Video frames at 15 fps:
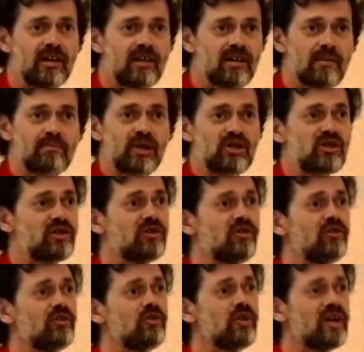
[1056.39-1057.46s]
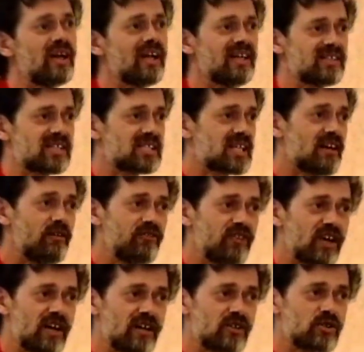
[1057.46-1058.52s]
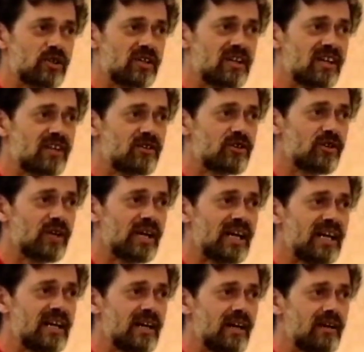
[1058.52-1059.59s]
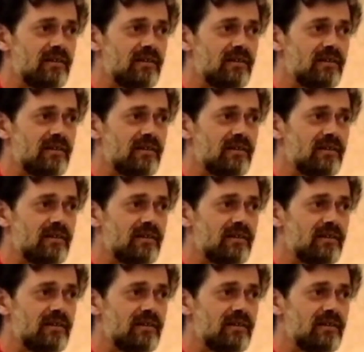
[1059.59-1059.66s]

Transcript: Number 2, it's self-contradictory.